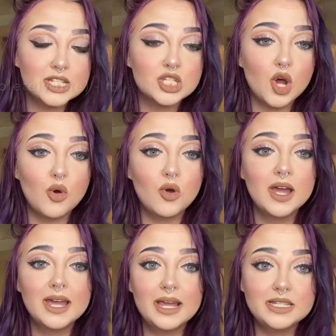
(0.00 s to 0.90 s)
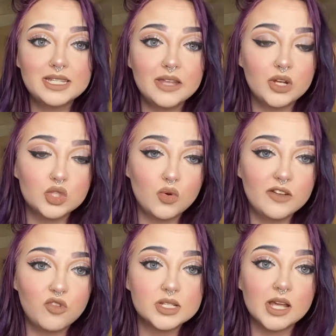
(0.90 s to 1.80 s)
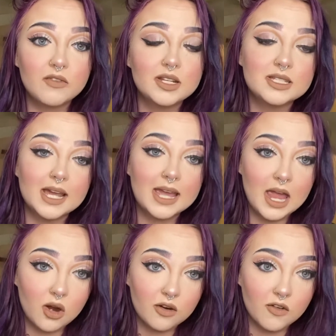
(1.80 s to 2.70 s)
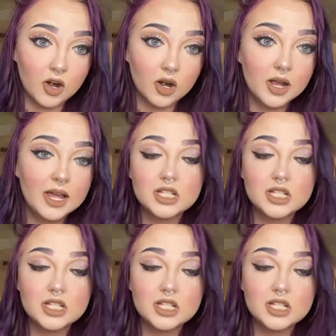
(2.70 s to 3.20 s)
So he stayed there 24/7 to take care of her.